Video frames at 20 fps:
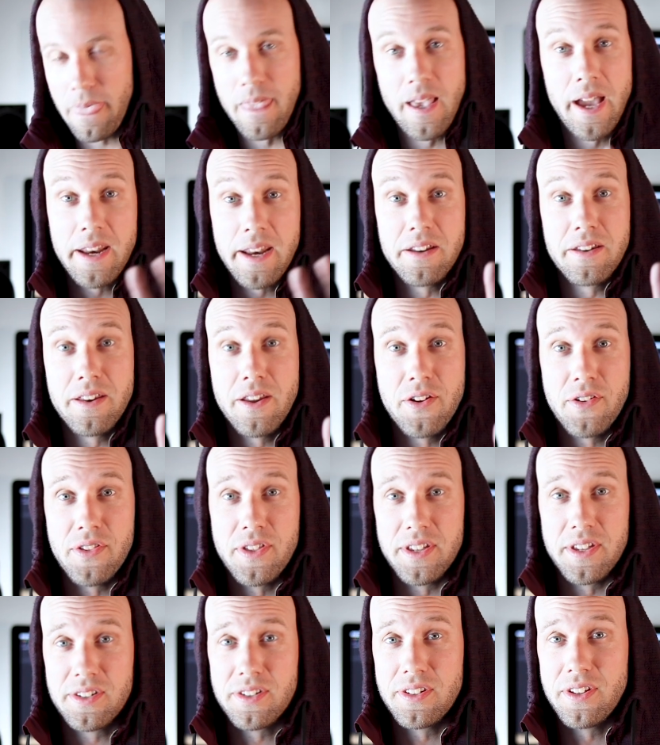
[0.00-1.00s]
I didn't know
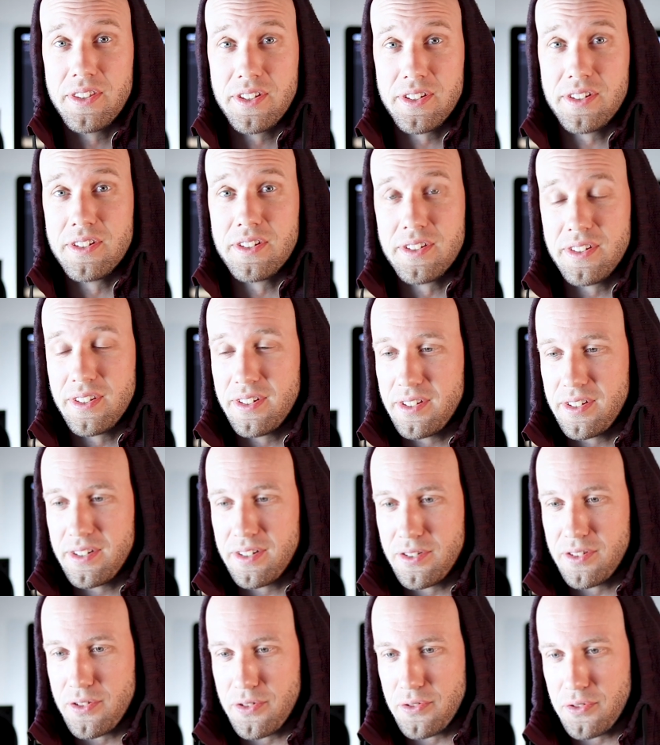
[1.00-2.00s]
this, so this
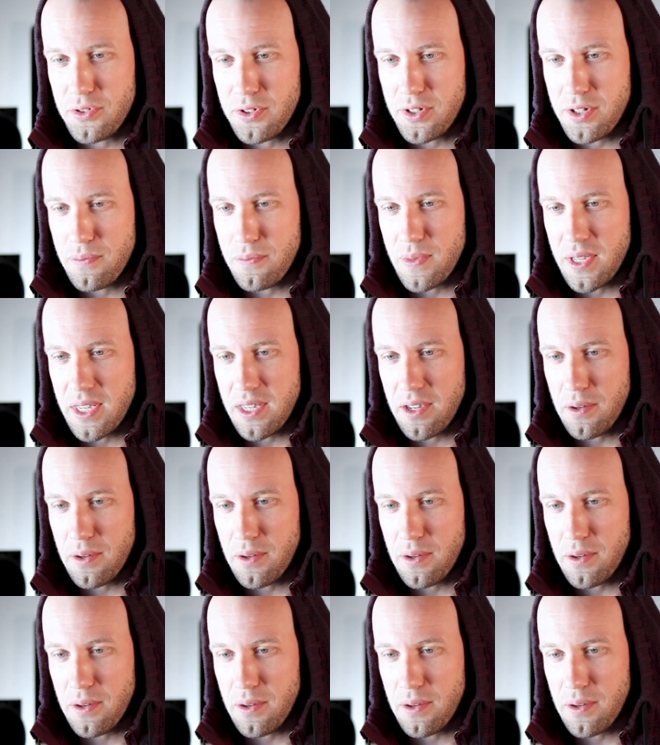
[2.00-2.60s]
is news to me.